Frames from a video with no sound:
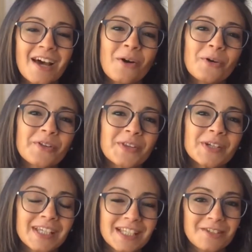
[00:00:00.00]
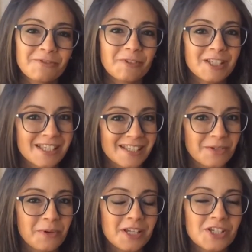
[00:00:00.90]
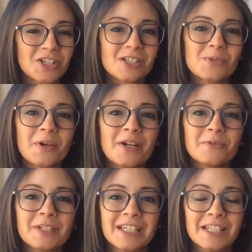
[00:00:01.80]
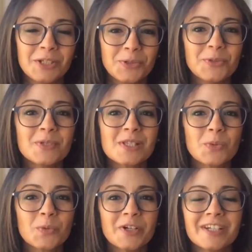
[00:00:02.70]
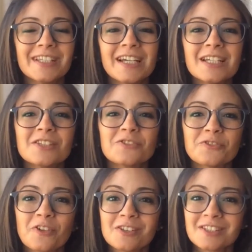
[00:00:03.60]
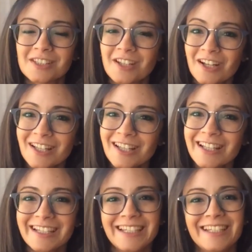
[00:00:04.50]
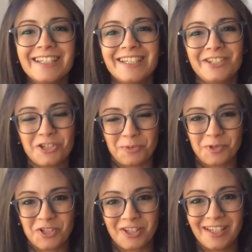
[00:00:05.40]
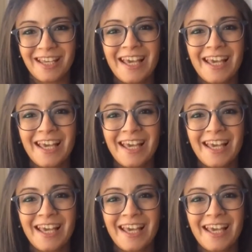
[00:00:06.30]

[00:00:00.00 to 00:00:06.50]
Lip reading: or 3 different situations where we can use the word etfaddal in Egyptian.